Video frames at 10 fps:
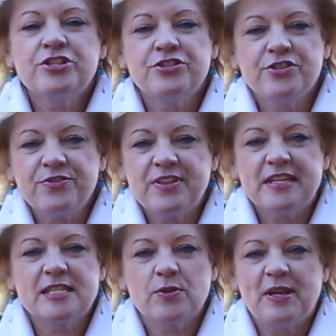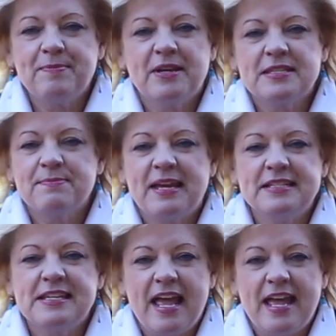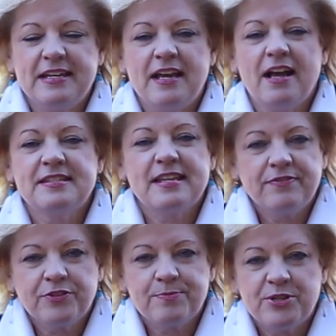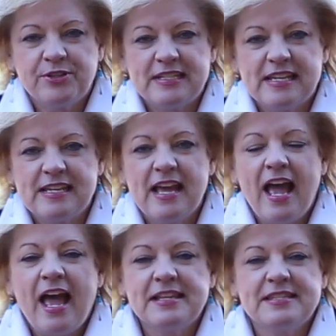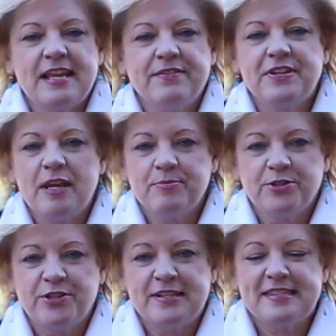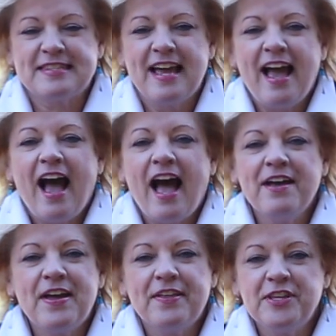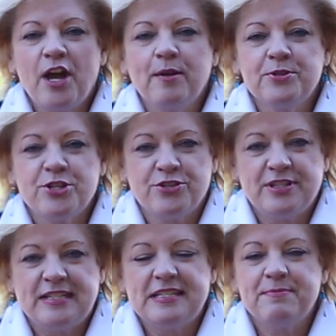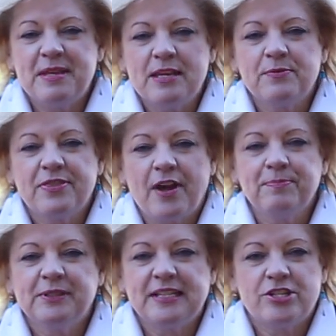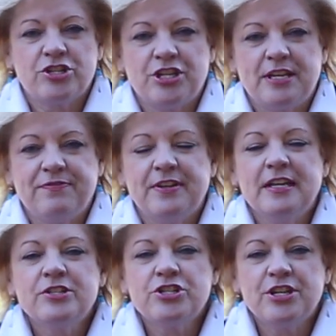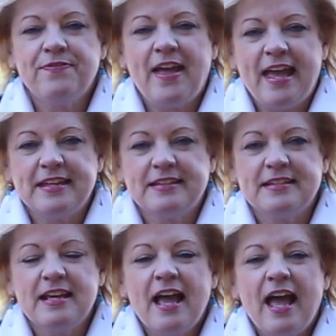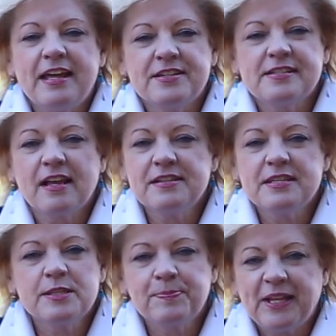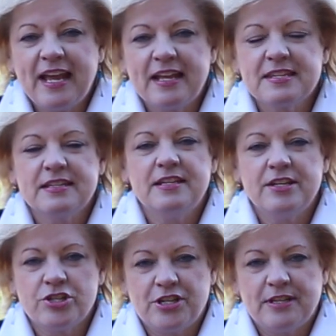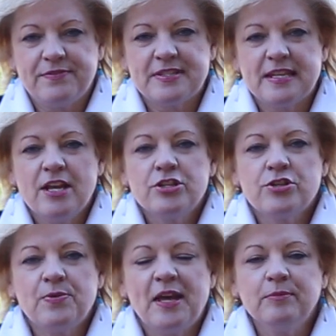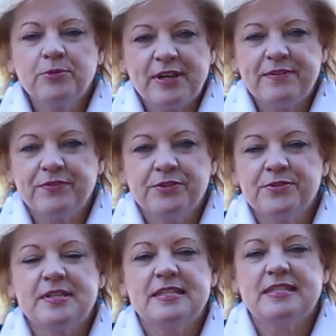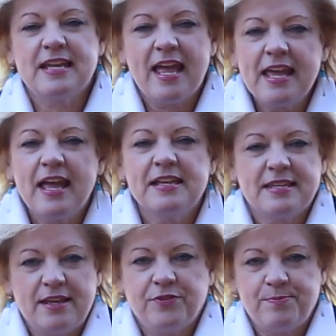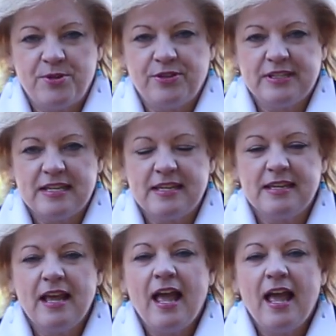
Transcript: To do this, we must maintain a safe community and safe neighborhoods. I've had the opportunity to meet with our police chief, Chief Aiden, and discuss his plans and initiatives to help Greenville stay a safe community